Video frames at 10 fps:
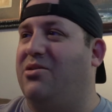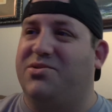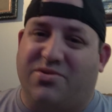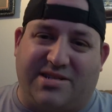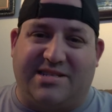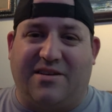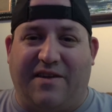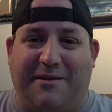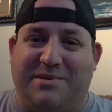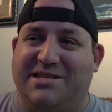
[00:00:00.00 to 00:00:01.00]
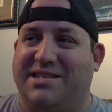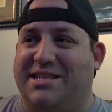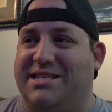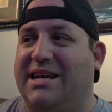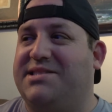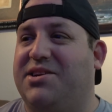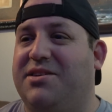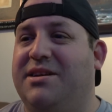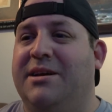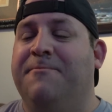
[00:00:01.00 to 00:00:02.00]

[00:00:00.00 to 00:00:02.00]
all sorts of stuff happens in the desert.